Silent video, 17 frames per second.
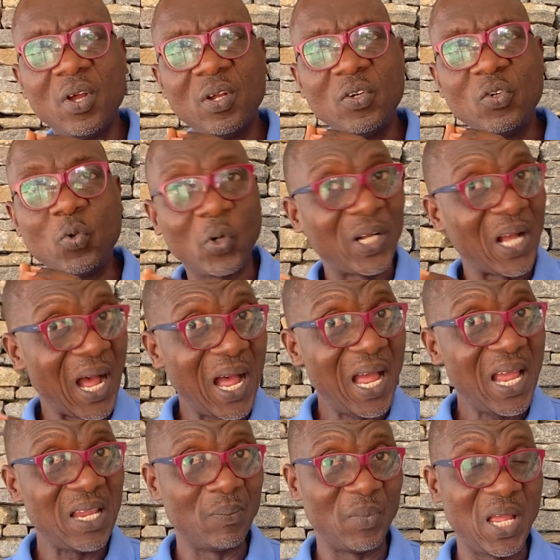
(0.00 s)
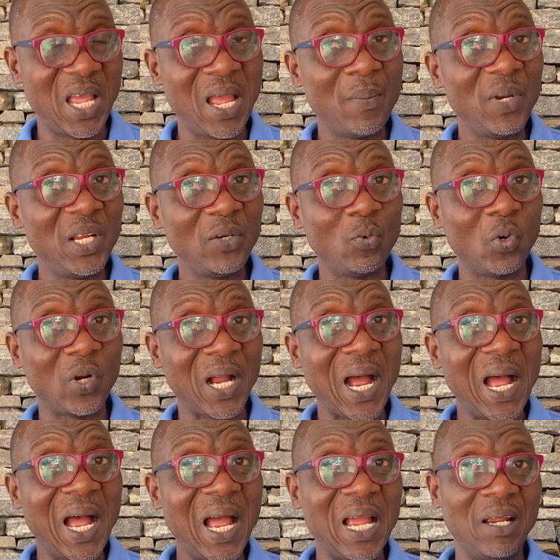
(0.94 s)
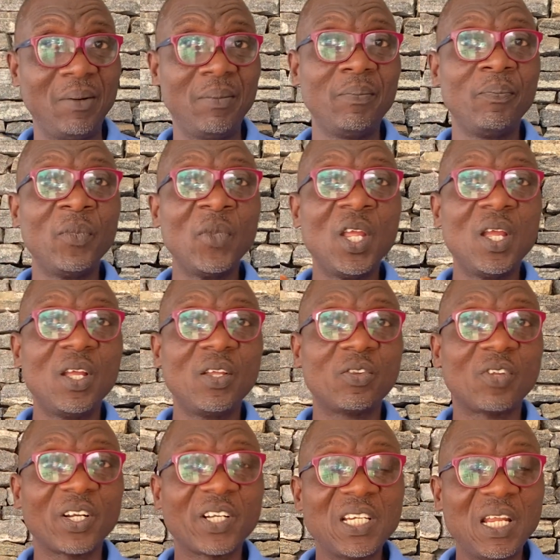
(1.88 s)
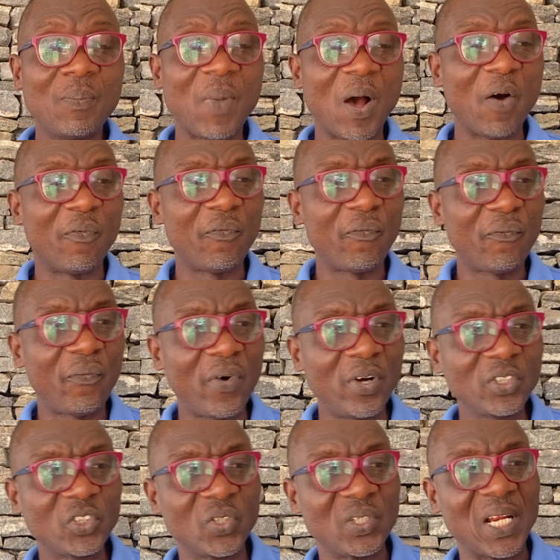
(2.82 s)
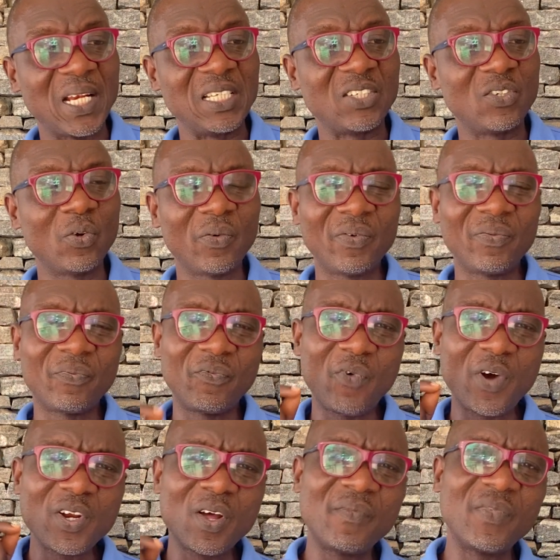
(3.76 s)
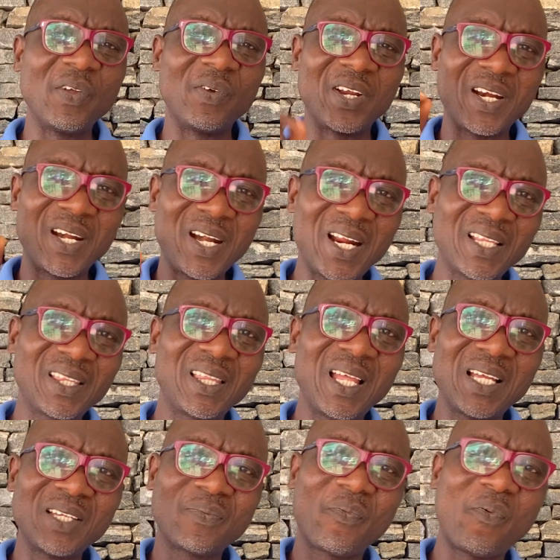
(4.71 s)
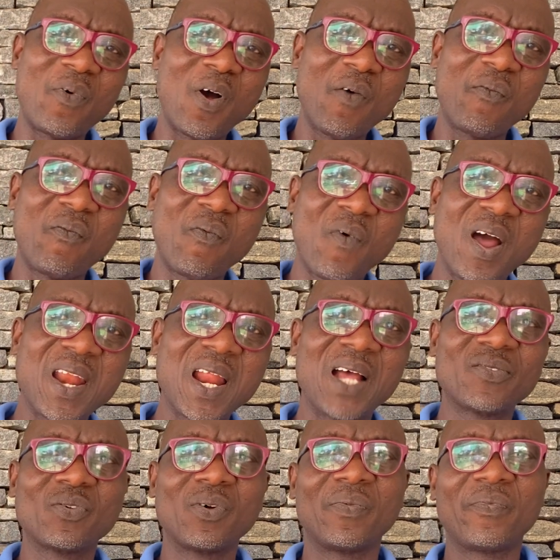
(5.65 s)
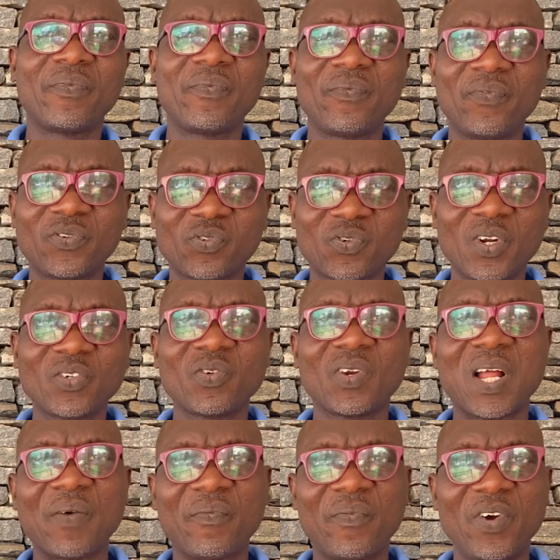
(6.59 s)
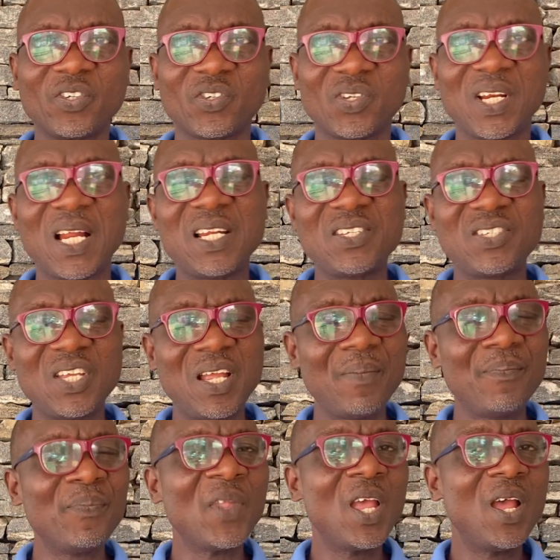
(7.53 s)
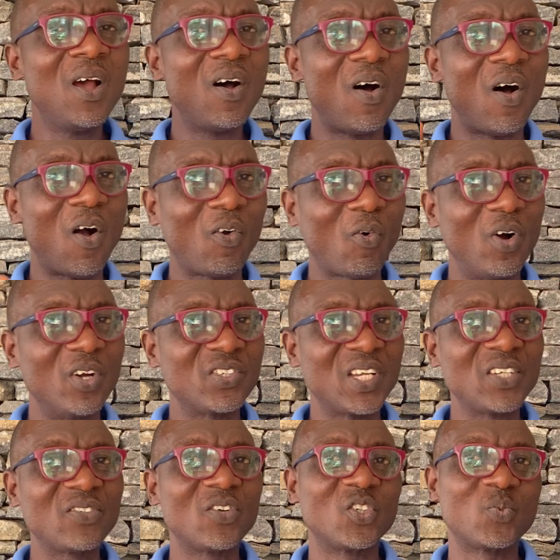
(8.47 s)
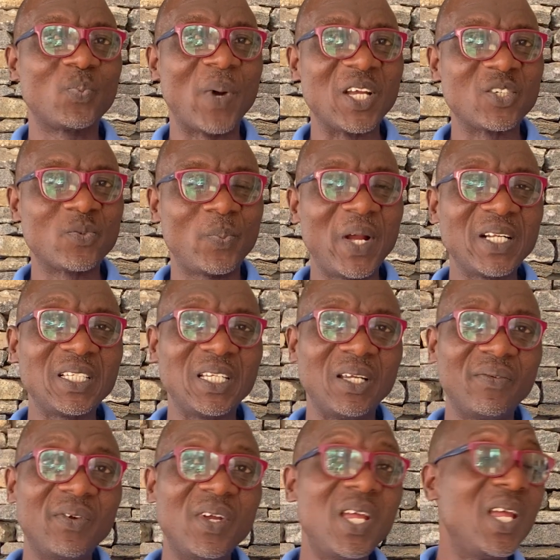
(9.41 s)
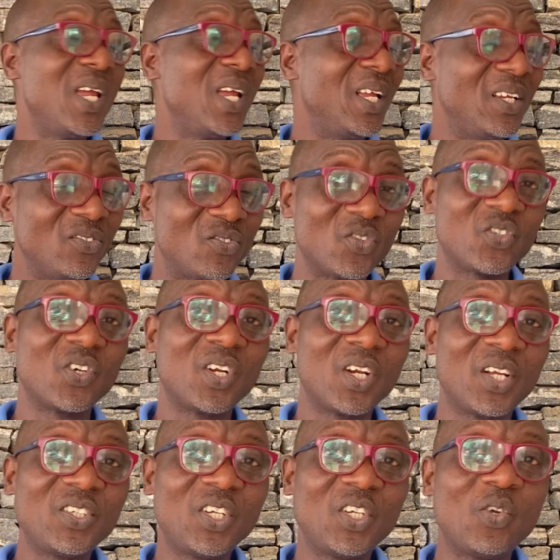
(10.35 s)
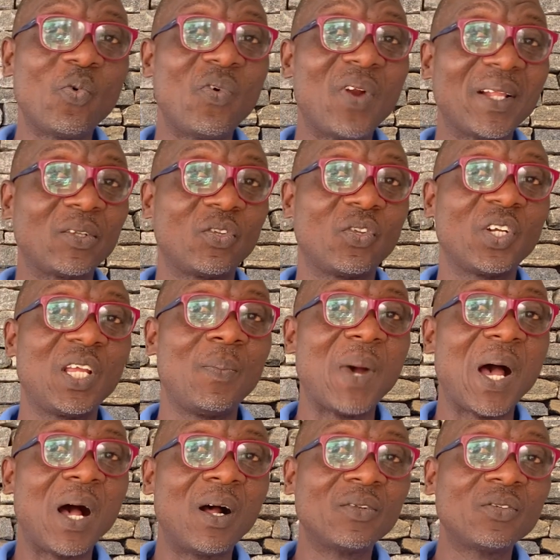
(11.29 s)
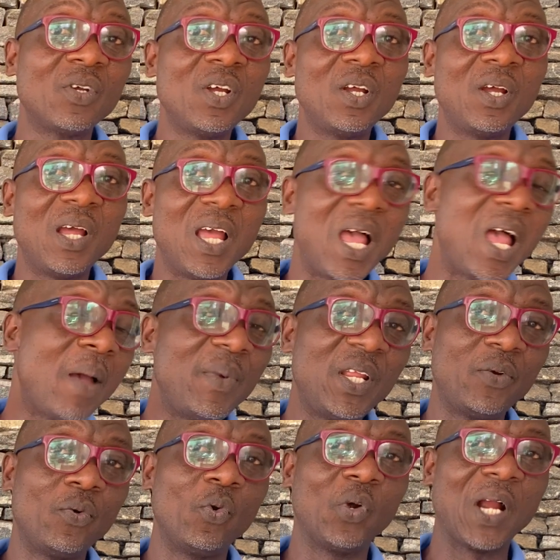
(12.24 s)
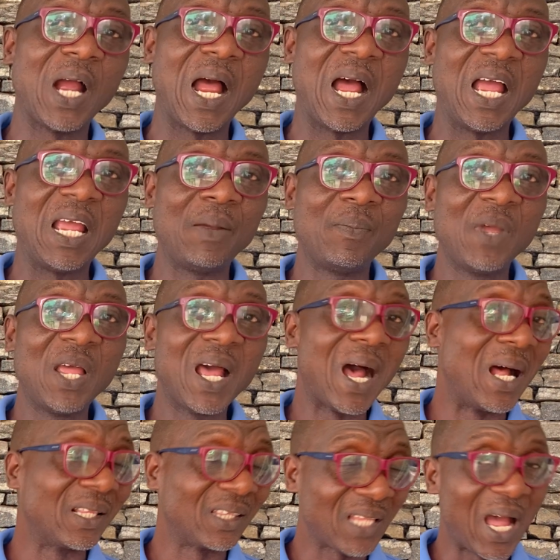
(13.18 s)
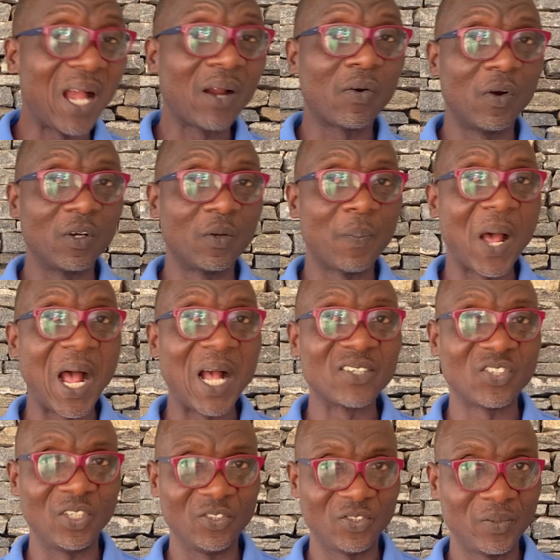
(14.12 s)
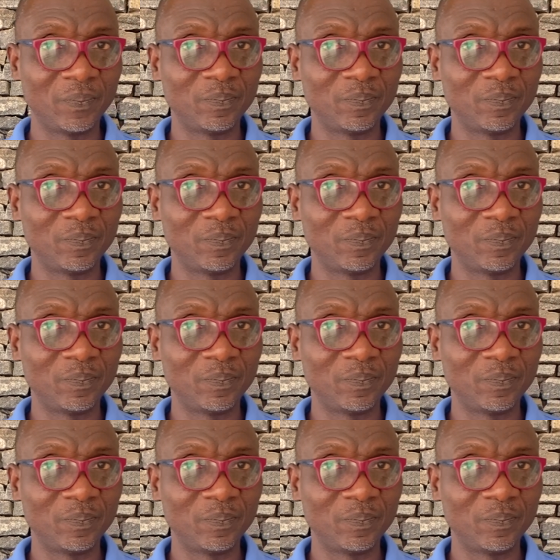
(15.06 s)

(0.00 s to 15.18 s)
Durkheim, Emile Durkheim, talking about functionalism. So one of the greatest forefathers of structural functionalism or consensus perspective in sociology, you will have to talk about Emile Durkheim and Tarkov Parsons.